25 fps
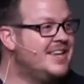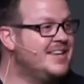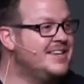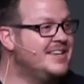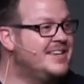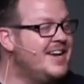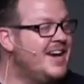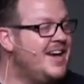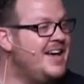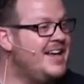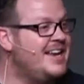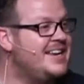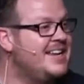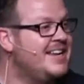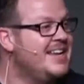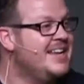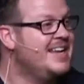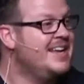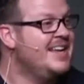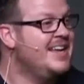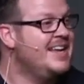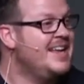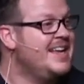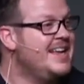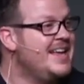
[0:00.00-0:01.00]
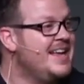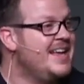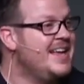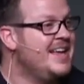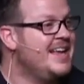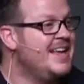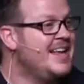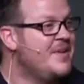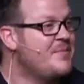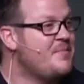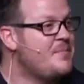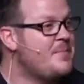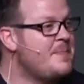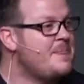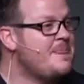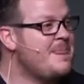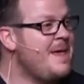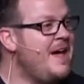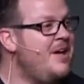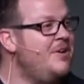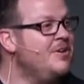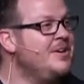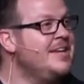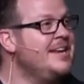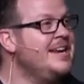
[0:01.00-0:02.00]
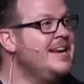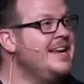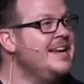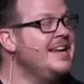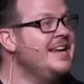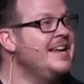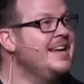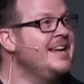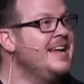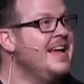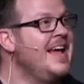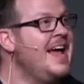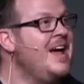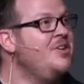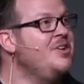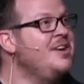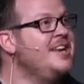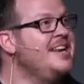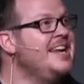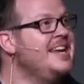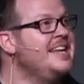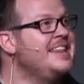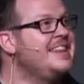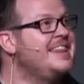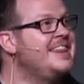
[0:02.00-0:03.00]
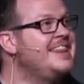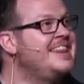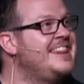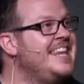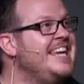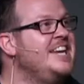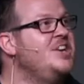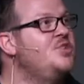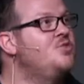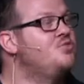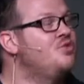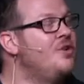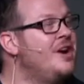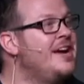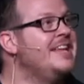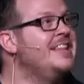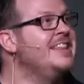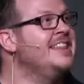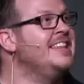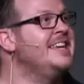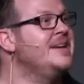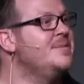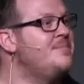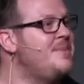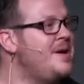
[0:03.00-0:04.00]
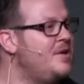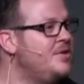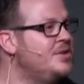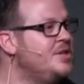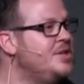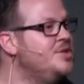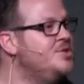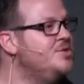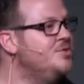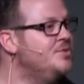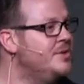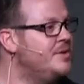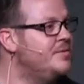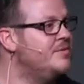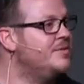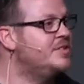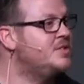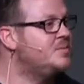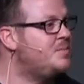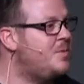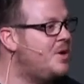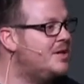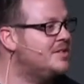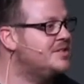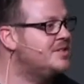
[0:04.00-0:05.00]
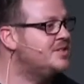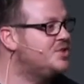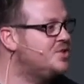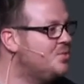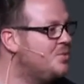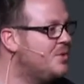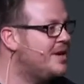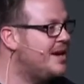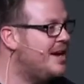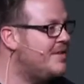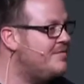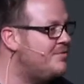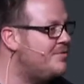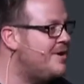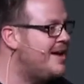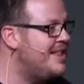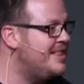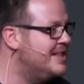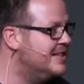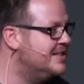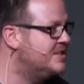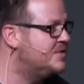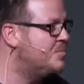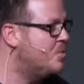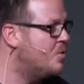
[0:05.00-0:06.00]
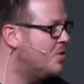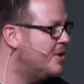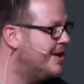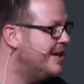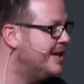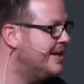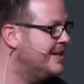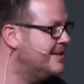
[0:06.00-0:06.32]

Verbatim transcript: God, how can I, how can I think rightly about you in response to what I've read this morning?